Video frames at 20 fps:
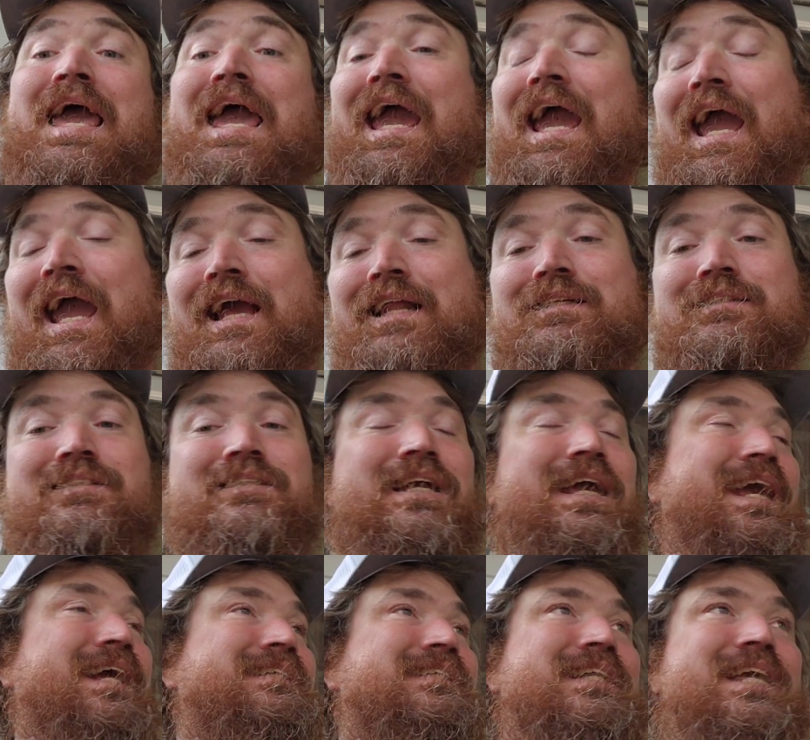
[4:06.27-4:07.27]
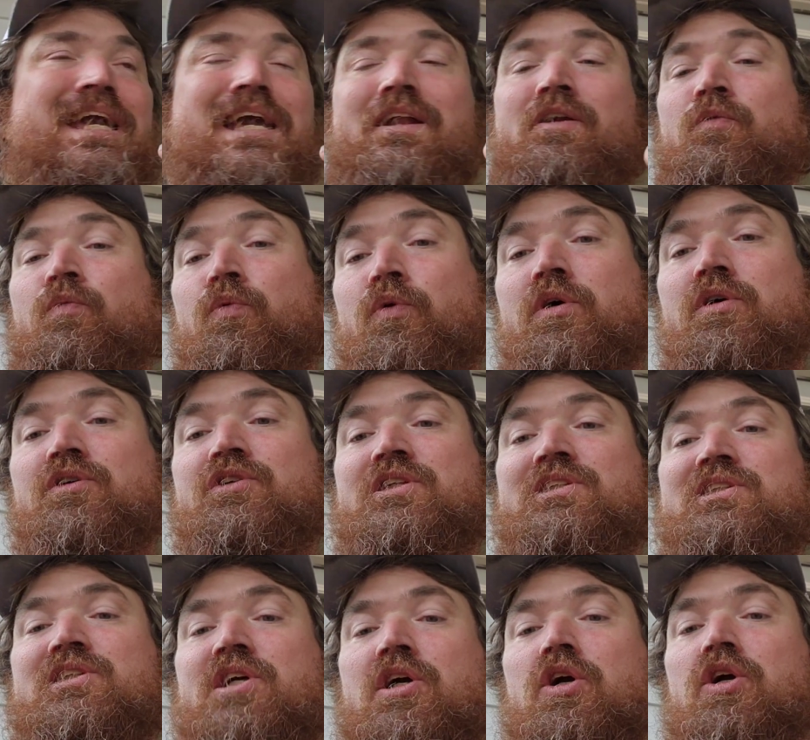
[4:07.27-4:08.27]
And it's getting real
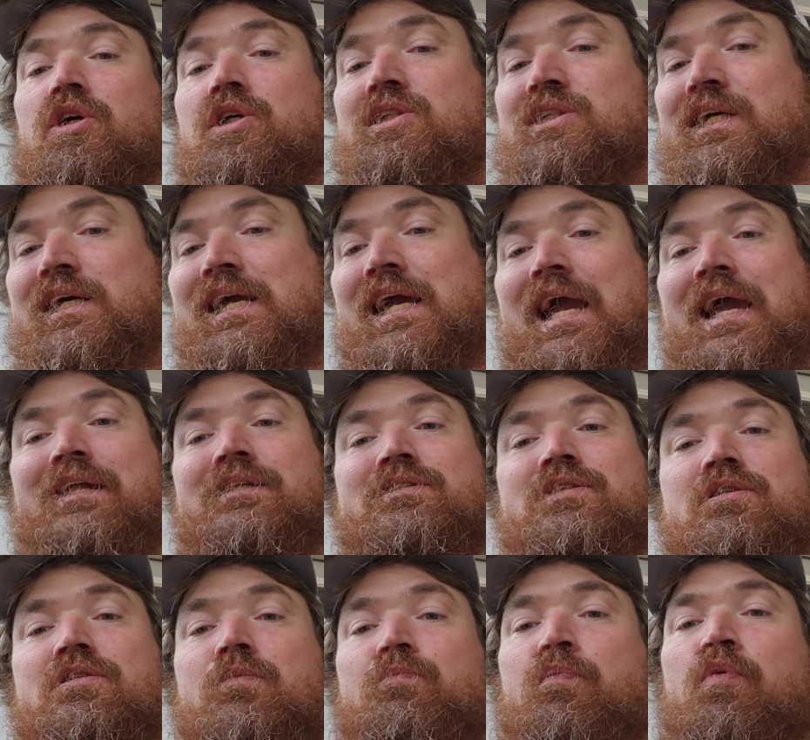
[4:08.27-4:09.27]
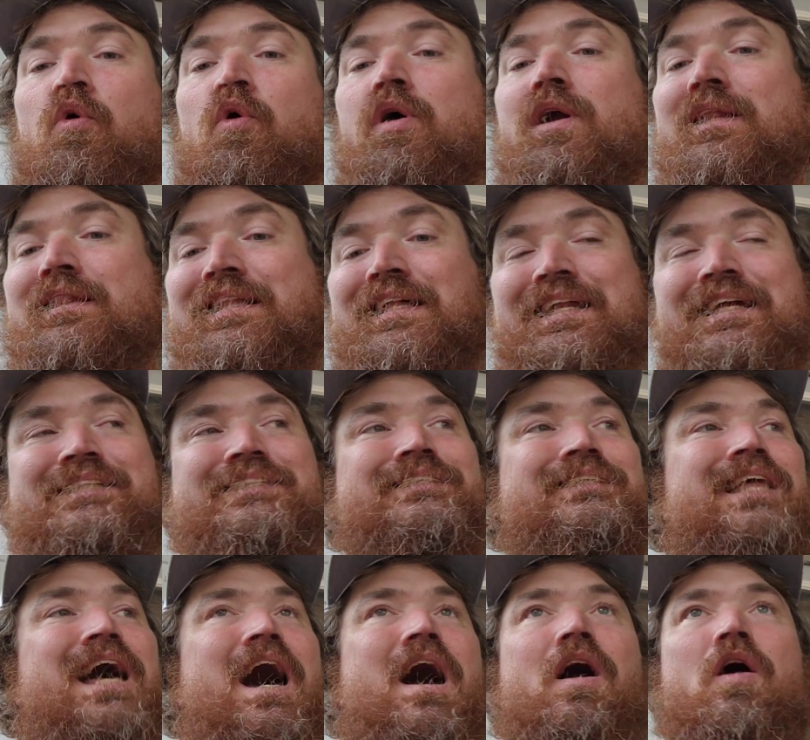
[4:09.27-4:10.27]
discouraging and to the point that it's
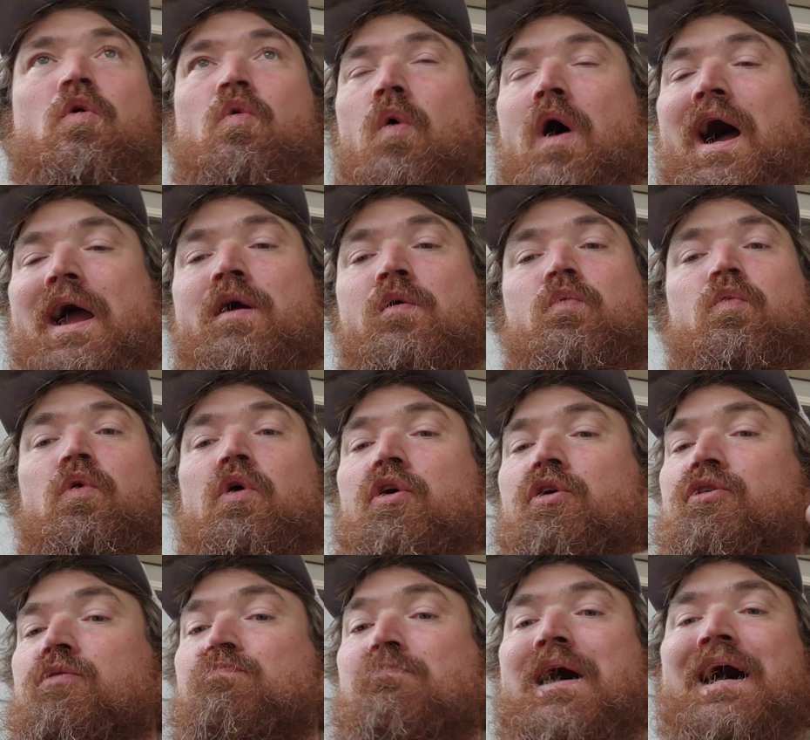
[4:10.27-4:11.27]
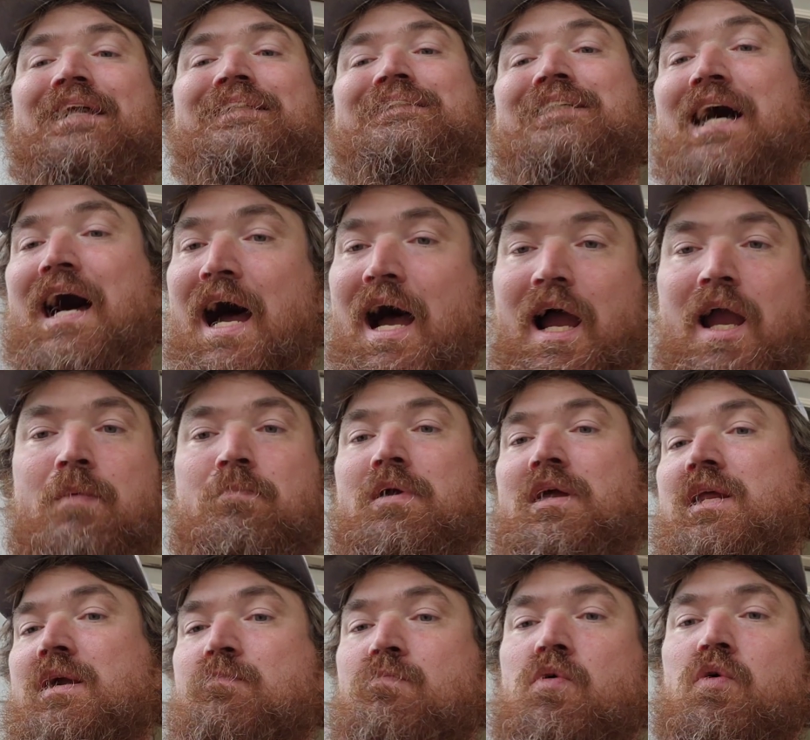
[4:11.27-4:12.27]
not quite worth my time
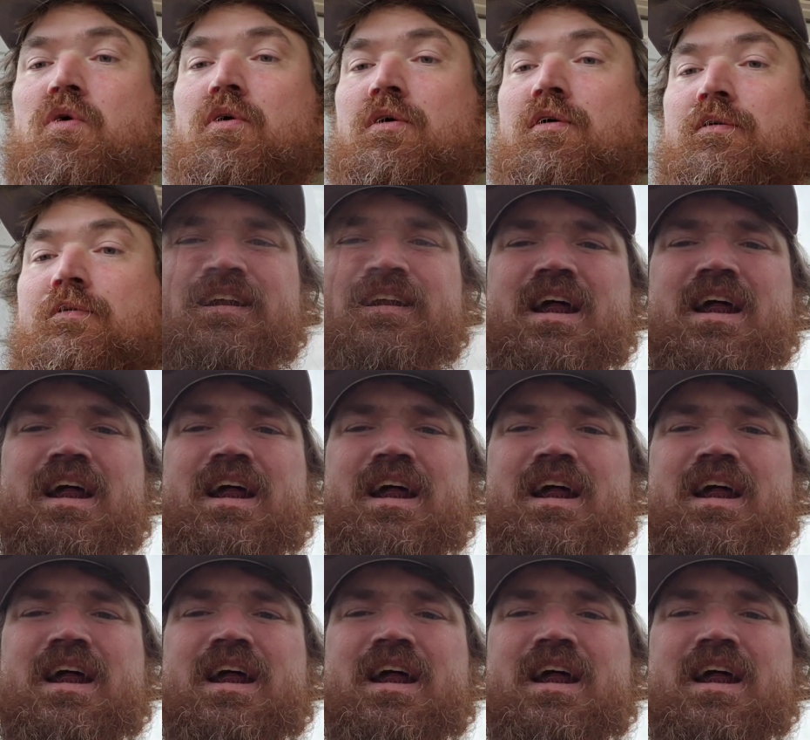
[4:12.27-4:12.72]
anymore.